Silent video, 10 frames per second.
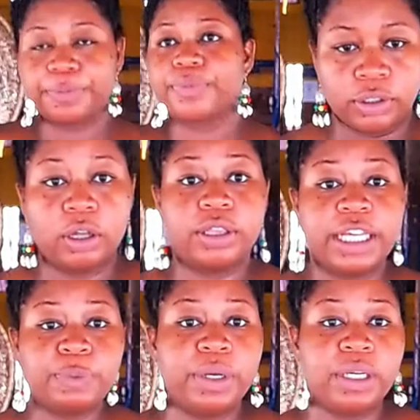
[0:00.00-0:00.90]
So
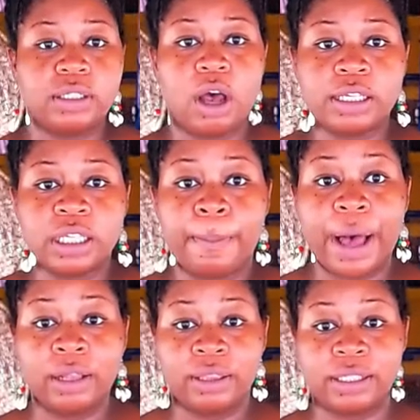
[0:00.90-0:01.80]
this book talks
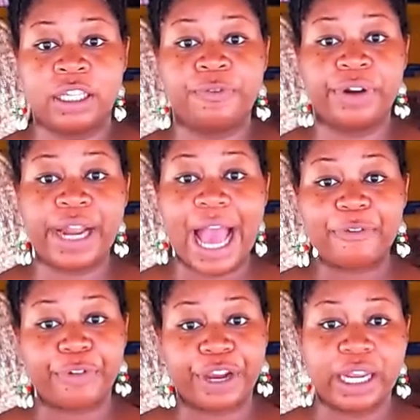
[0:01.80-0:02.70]
about the different
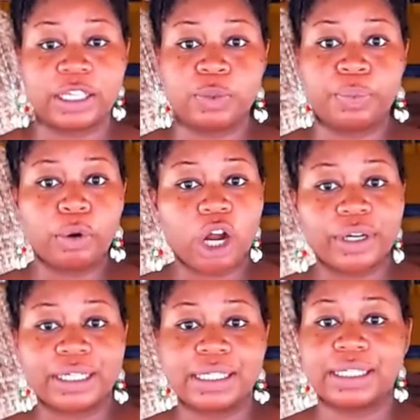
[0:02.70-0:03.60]
African
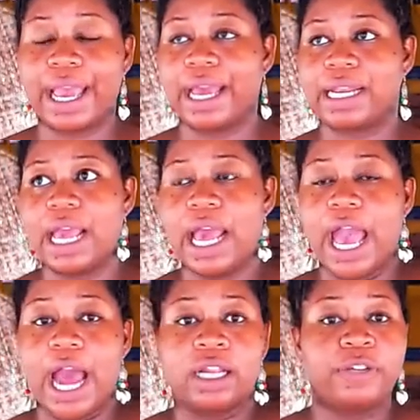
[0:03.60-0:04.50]
explorers and,
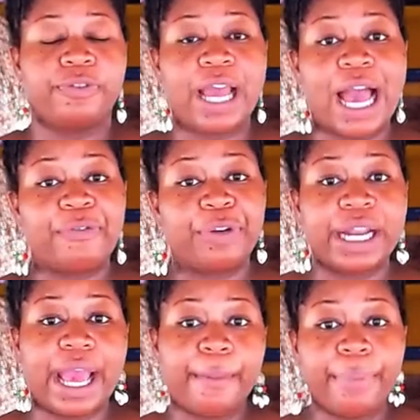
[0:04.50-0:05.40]
and the different
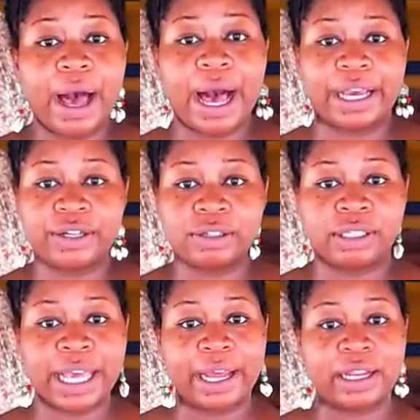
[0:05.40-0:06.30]
African empires
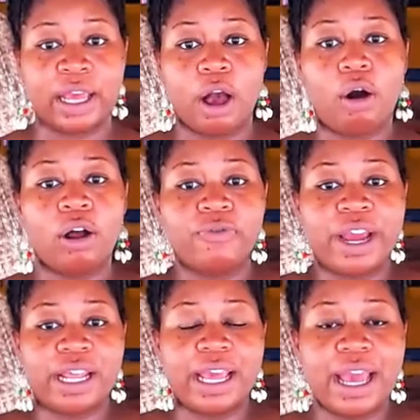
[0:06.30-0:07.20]
that
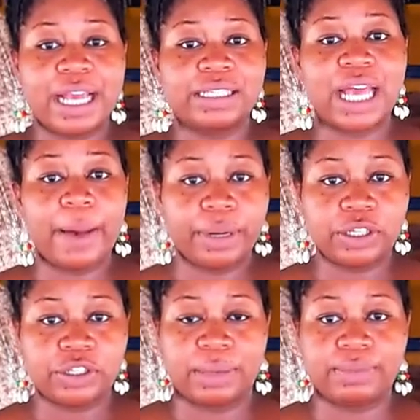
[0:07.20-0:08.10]
already
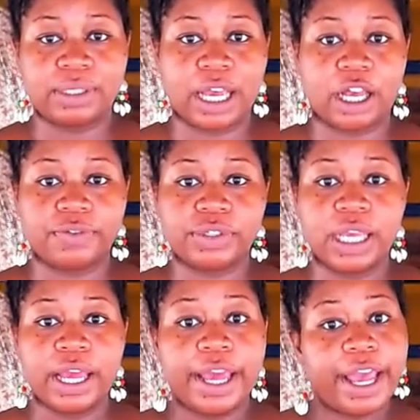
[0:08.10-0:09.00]
established themselves
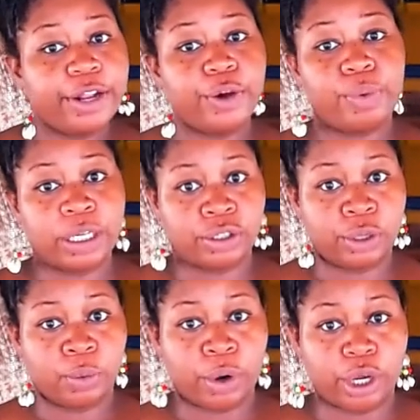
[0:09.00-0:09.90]
in the
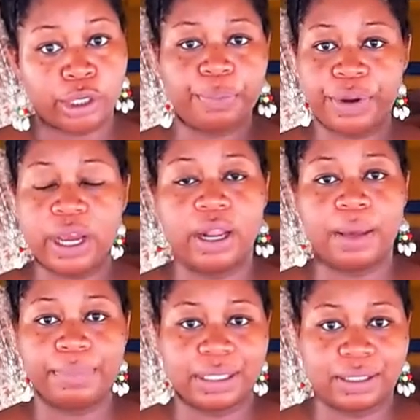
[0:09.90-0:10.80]
Western world
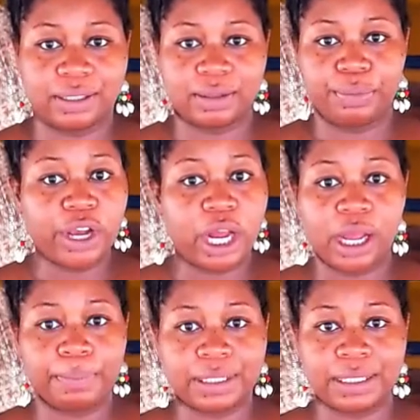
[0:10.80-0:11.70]
pre-Columbus
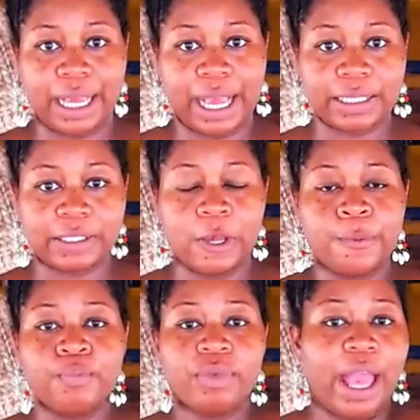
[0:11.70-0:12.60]
pre-Columbus days.
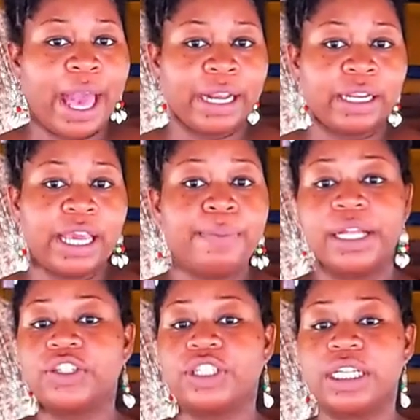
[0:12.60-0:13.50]
And he
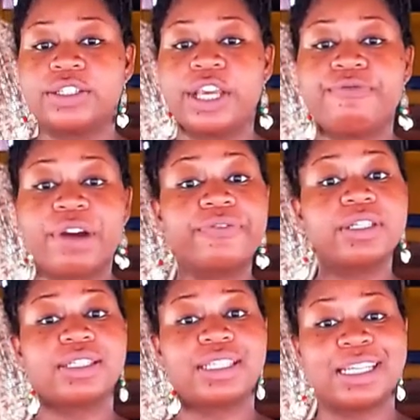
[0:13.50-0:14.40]
mentions, he
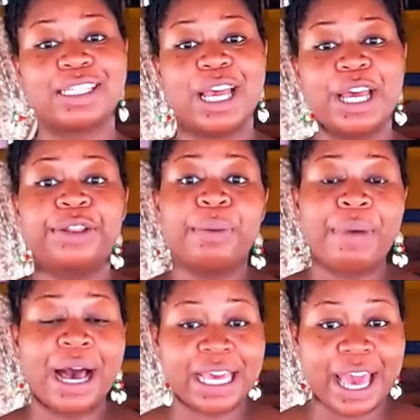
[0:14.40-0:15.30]
references the
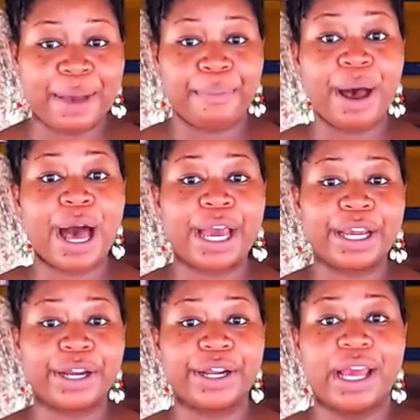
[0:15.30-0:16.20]
Mali
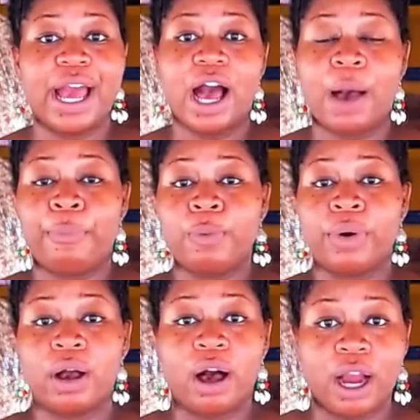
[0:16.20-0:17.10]
Empire, Abu
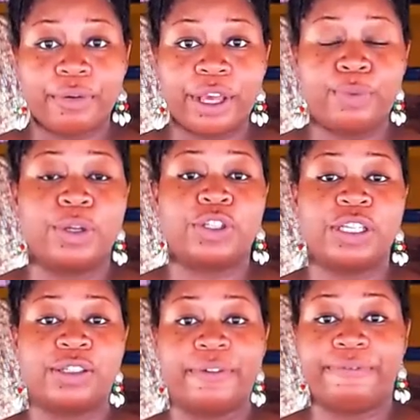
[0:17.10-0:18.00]
Bakari, which
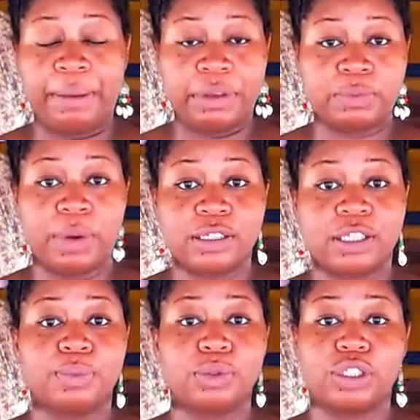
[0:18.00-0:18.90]
is the famous
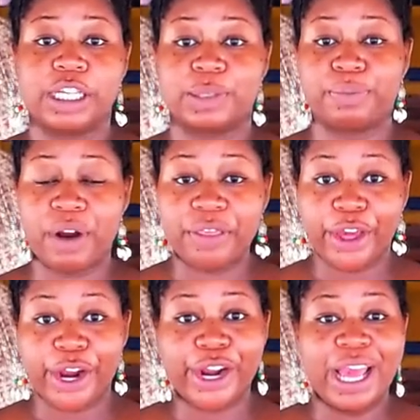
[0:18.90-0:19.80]
Mansa Musa's
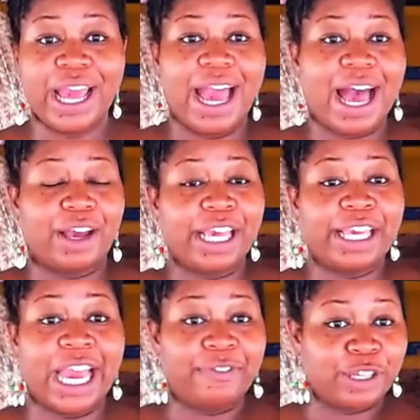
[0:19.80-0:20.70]
brother, how he
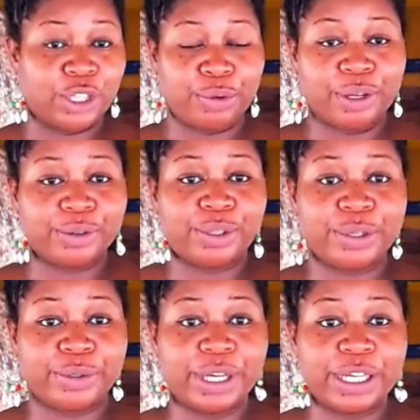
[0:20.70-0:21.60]
gave his throne
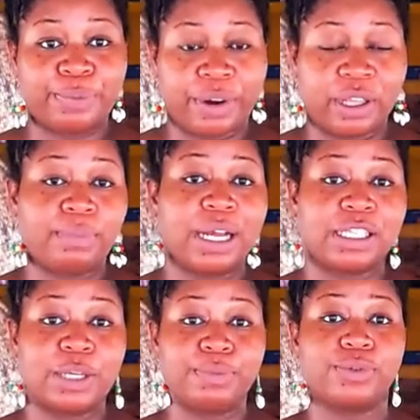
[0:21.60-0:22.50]
to his brother
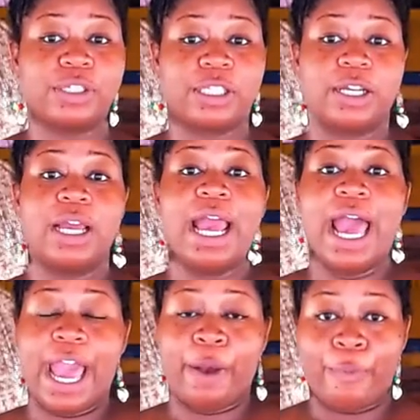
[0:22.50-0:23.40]
Mansa Musa
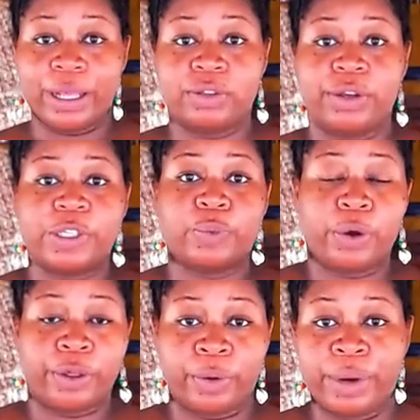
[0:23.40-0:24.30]
and went to
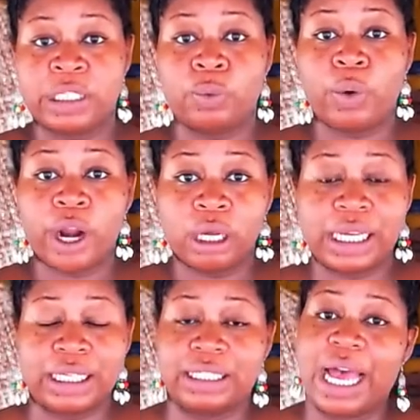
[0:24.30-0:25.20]
explore the West
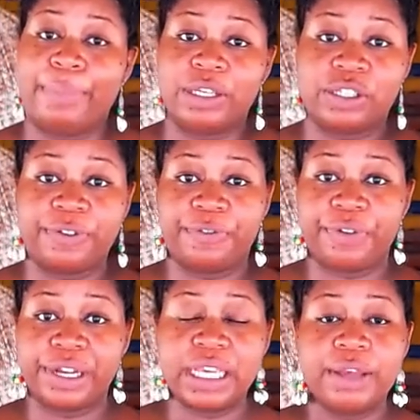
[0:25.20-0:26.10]
world, establish
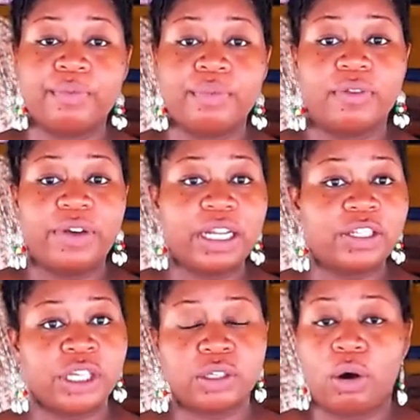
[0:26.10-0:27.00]
different
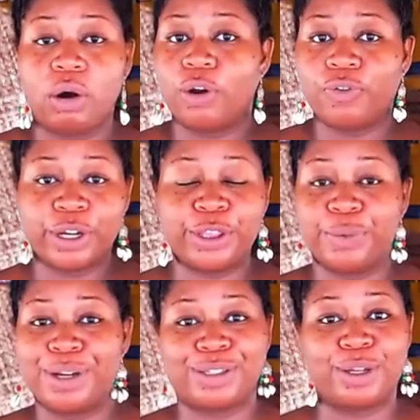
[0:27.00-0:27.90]
villages all over the
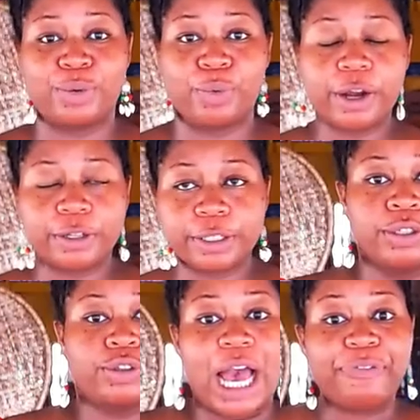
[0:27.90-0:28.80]
Western world.
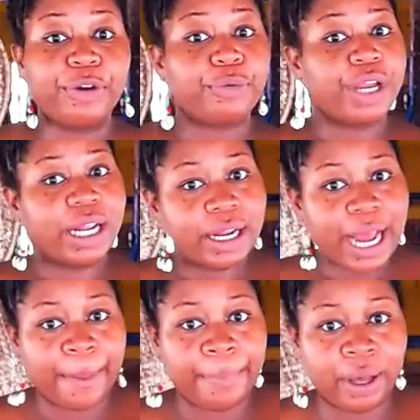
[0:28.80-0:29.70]
So after reading
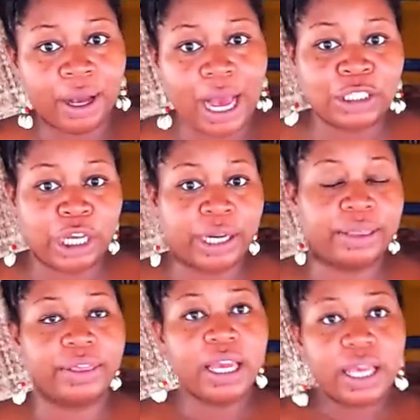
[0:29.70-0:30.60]
that book, I
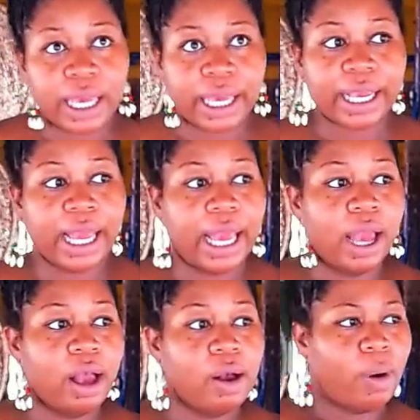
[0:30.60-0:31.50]
started thinking,
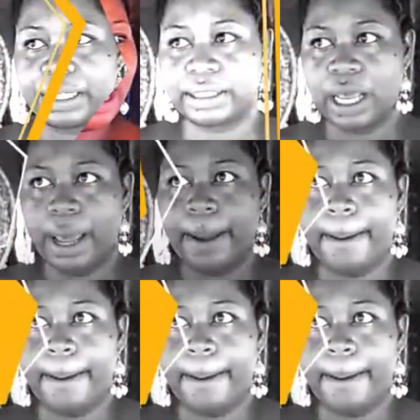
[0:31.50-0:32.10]
well,